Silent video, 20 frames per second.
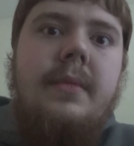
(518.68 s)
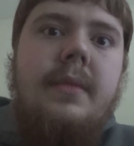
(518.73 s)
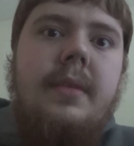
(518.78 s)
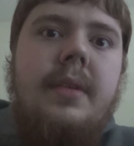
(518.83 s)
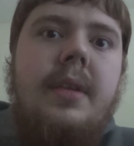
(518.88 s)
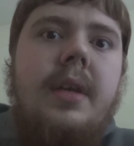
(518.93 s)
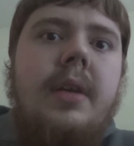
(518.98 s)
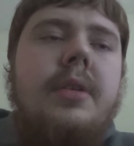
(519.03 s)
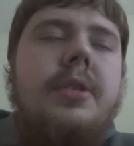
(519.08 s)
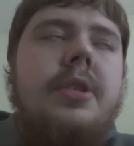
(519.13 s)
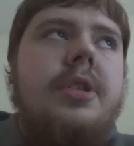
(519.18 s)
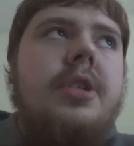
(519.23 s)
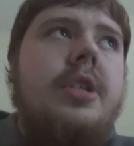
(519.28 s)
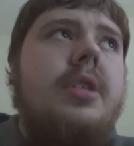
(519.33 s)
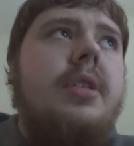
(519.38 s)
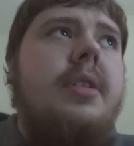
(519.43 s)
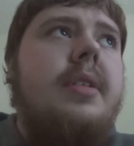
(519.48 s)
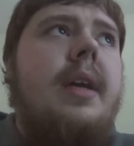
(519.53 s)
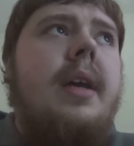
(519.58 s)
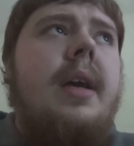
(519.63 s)
There's
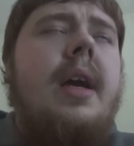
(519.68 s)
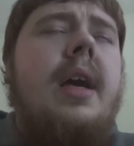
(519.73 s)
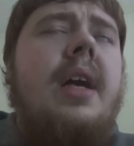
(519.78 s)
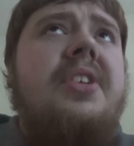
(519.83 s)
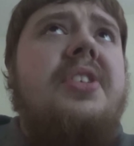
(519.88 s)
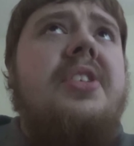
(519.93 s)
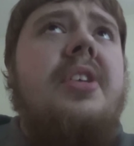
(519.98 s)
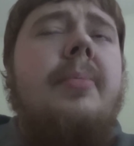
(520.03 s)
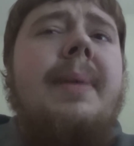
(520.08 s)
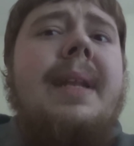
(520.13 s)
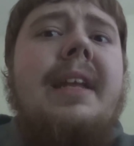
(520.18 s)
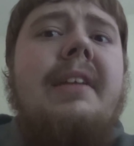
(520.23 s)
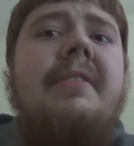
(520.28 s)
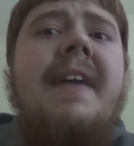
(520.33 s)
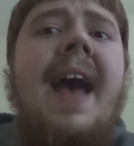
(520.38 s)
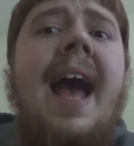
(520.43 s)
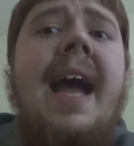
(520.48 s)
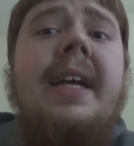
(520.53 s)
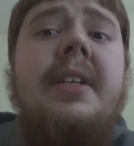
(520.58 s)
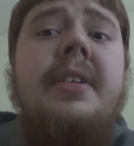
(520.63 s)
just so many
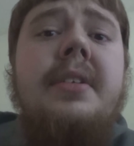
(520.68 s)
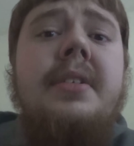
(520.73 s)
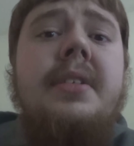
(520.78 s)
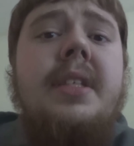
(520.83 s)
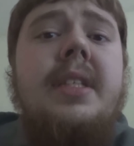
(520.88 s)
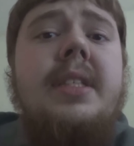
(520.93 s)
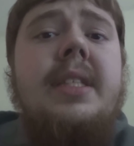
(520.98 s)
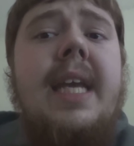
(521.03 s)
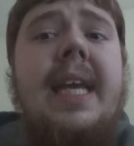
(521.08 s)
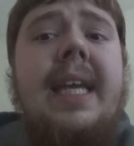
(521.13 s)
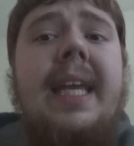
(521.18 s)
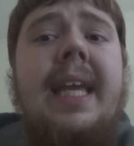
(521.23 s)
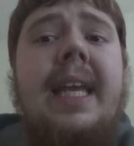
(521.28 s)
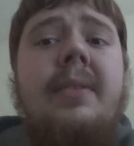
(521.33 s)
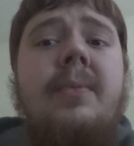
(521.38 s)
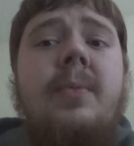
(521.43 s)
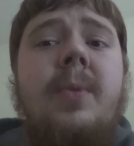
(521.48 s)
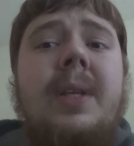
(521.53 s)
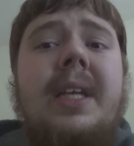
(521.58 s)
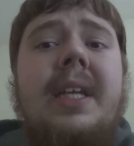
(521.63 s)
factors to take
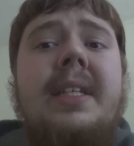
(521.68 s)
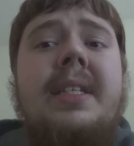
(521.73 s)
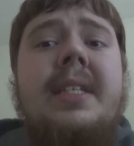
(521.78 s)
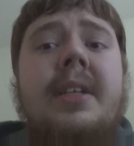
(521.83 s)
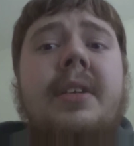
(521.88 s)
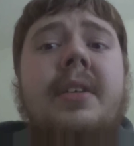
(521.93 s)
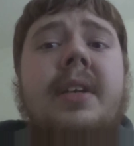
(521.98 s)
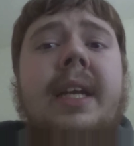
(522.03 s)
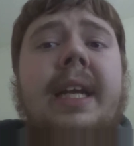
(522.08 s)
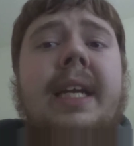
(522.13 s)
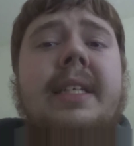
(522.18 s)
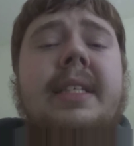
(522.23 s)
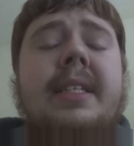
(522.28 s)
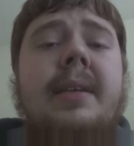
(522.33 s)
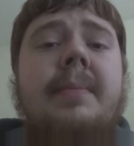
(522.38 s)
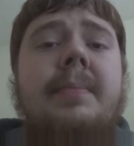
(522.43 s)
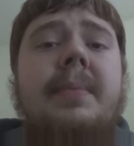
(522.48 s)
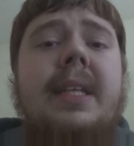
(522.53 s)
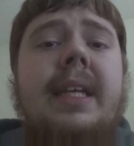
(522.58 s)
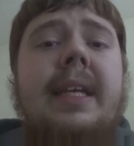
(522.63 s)
in when considering if
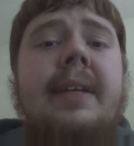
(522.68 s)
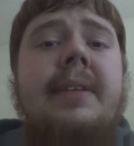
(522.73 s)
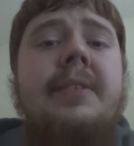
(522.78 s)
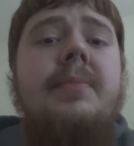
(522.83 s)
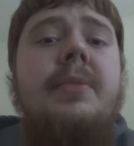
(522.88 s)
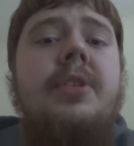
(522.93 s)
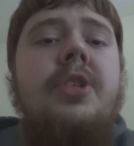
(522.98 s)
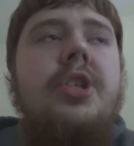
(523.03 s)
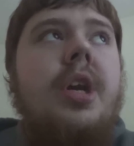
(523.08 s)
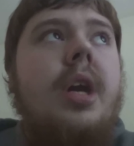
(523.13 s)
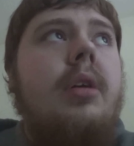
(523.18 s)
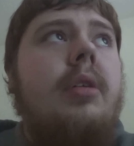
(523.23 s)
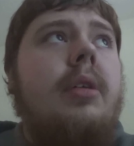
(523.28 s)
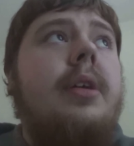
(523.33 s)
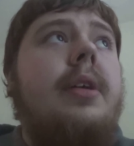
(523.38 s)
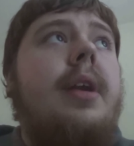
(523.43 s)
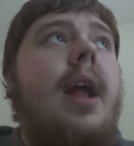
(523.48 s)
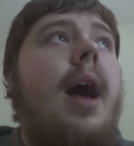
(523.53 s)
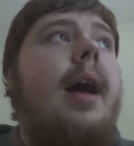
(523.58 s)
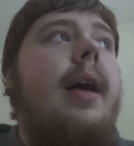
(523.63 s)
something is mature
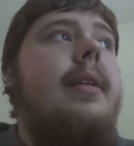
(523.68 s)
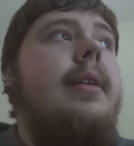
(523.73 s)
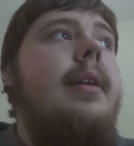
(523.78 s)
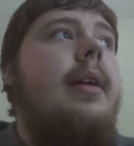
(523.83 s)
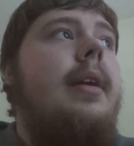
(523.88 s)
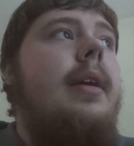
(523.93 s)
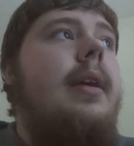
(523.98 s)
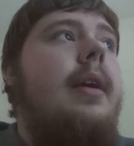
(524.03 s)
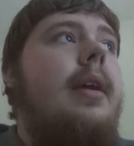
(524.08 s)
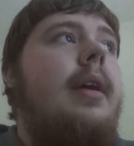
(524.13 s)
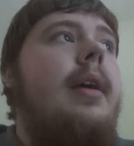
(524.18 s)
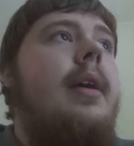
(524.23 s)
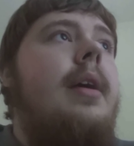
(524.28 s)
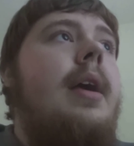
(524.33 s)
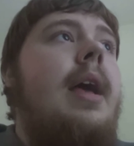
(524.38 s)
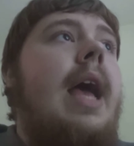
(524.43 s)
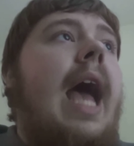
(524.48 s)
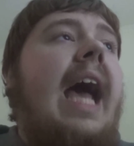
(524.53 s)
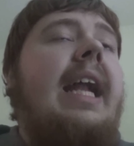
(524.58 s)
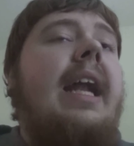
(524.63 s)
or not.
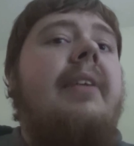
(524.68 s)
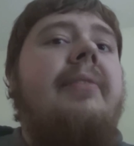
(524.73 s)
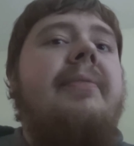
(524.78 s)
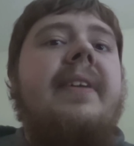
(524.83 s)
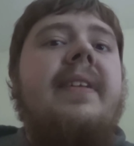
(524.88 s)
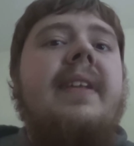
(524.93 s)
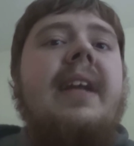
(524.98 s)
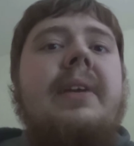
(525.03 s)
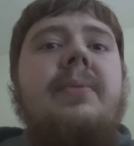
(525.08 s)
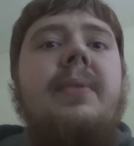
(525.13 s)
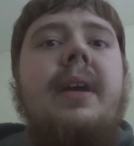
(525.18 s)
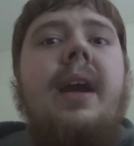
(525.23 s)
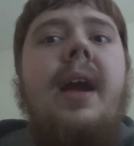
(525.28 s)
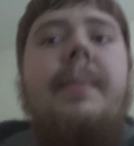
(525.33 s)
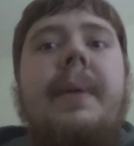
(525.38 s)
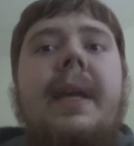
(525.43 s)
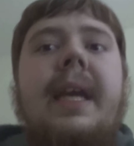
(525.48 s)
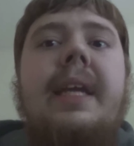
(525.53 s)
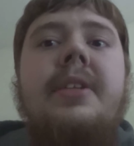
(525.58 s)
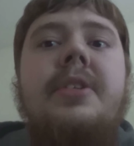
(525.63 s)
And I feel like we're
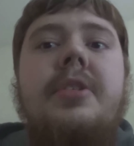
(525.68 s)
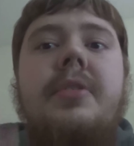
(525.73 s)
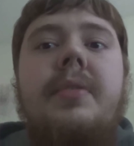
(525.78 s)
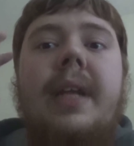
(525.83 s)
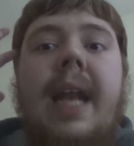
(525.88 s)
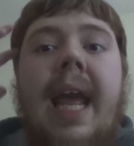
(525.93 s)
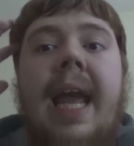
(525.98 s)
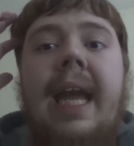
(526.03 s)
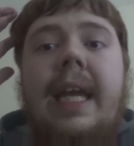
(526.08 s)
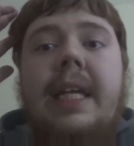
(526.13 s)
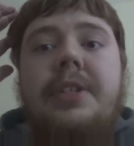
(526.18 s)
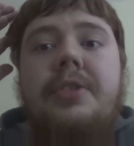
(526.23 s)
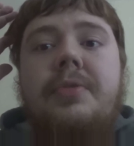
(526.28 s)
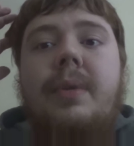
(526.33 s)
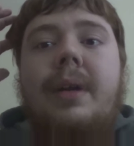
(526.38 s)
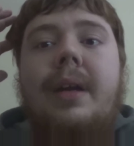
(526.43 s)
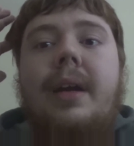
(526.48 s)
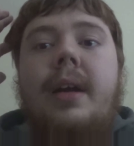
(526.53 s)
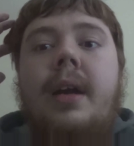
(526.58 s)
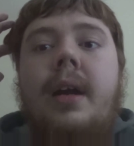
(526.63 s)
coming into an age
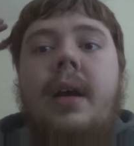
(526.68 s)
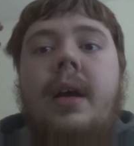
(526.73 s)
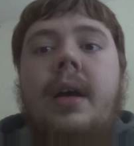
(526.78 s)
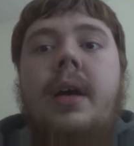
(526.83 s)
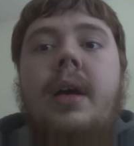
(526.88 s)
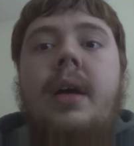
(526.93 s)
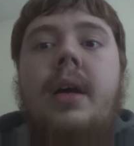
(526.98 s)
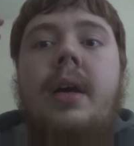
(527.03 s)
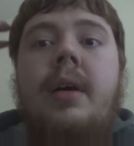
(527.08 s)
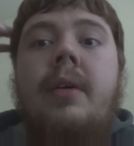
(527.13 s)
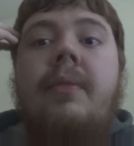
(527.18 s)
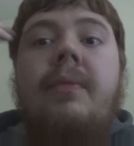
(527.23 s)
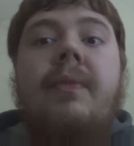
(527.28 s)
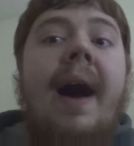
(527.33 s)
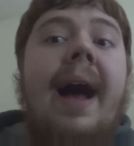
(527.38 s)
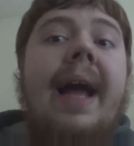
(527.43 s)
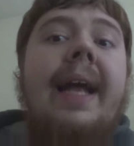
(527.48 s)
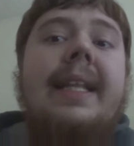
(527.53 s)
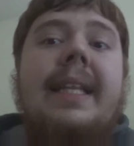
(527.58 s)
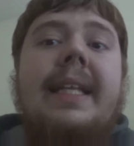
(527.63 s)
where
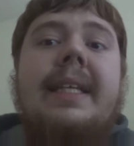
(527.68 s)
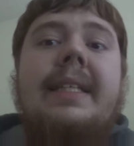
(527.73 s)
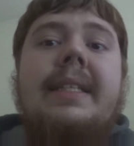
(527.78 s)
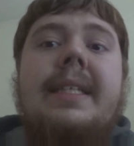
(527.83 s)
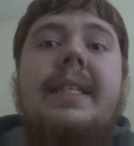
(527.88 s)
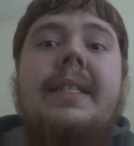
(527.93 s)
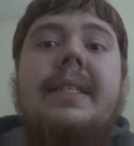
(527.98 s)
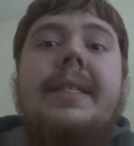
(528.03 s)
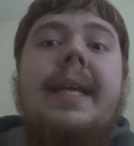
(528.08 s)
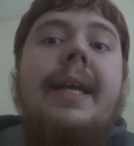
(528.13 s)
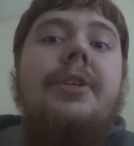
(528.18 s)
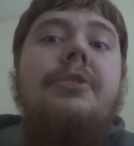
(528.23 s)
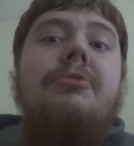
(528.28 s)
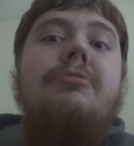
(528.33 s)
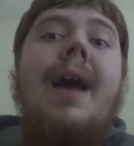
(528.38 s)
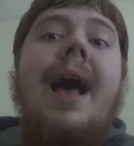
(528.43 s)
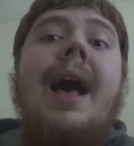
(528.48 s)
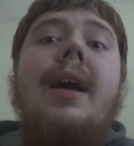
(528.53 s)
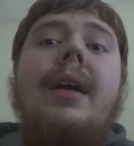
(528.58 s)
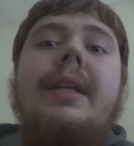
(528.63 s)
violence and
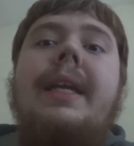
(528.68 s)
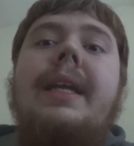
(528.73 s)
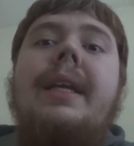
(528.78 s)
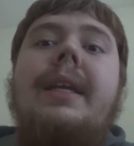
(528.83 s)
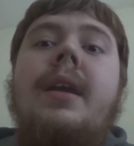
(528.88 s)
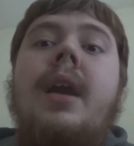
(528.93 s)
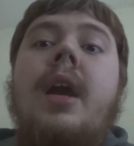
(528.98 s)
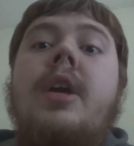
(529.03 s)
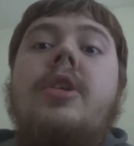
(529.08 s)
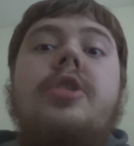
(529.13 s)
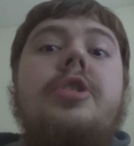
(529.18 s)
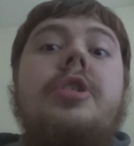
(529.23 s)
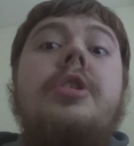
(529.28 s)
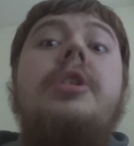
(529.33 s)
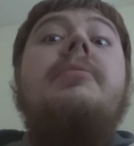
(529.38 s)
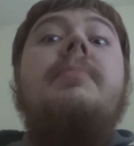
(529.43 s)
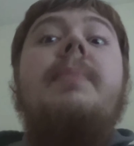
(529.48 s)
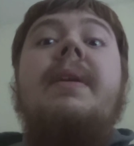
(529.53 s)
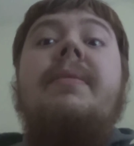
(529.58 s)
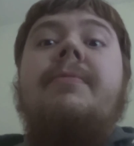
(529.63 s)
sexuality
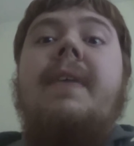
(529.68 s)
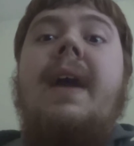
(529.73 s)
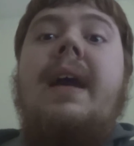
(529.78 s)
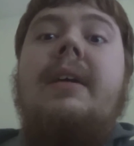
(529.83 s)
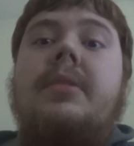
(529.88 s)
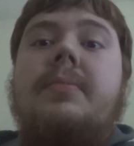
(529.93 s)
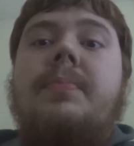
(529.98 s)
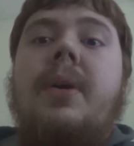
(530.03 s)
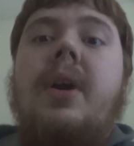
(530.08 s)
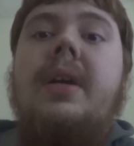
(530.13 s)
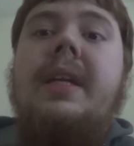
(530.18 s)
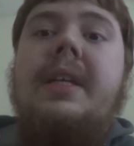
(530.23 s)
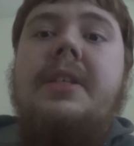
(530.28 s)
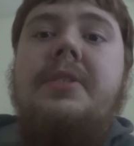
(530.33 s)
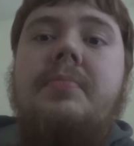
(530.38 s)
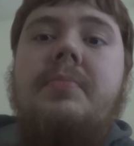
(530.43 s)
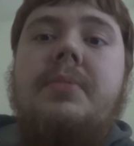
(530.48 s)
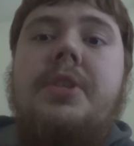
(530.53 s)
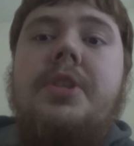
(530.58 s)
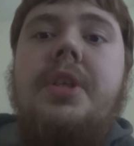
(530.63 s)
shouldn't be frowned upon
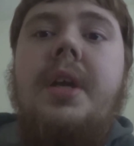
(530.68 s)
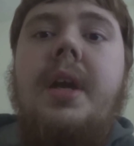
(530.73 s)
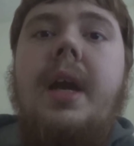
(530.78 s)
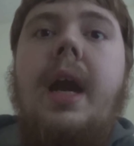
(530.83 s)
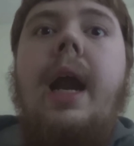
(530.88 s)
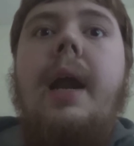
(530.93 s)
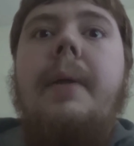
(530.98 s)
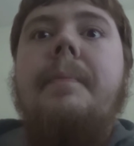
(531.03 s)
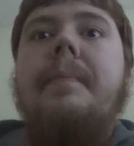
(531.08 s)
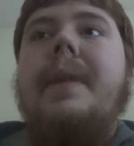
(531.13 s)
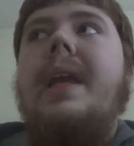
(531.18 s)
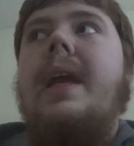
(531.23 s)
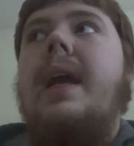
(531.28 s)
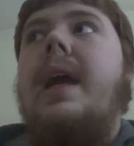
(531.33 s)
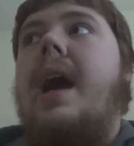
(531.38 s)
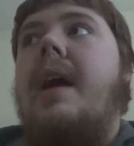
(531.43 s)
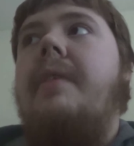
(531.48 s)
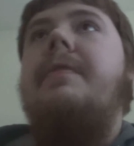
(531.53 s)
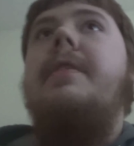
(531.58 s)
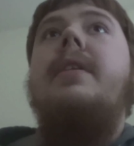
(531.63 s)
as mature.
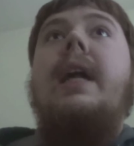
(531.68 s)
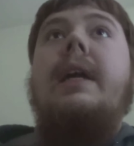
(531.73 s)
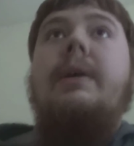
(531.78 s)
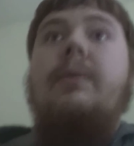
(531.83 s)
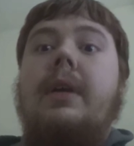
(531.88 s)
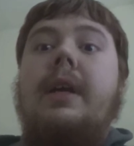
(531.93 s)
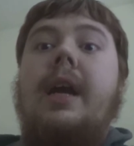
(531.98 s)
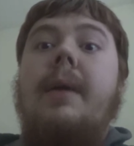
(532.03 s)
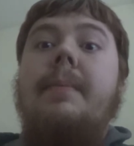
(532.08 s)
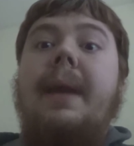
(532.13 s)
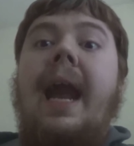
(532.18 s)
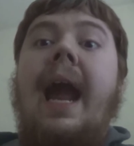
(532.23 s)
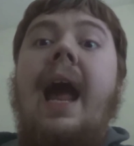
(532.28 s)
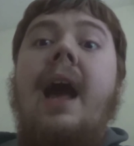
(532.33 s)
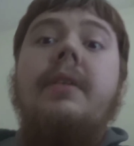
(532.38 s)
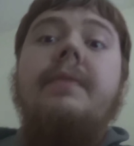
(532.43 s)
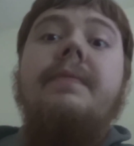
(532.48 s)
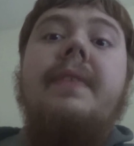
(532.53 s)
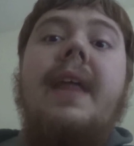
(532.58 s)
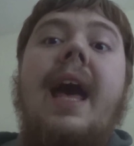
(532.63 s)
I feel like we're coming
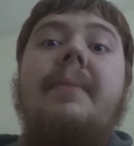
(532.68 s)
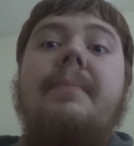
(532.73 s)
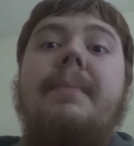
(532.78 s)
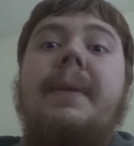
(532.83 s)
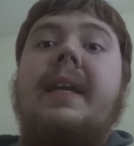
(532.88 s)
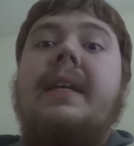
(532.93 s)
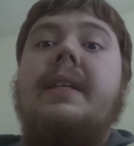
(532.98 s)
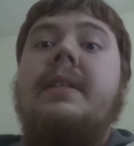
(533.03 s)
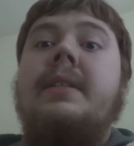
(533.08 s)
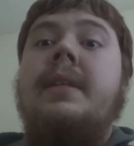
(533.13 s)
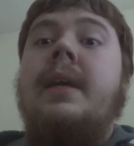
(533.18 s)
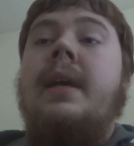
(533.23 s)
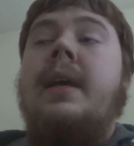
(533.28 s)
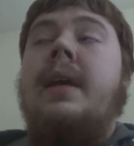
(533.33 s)
out of that because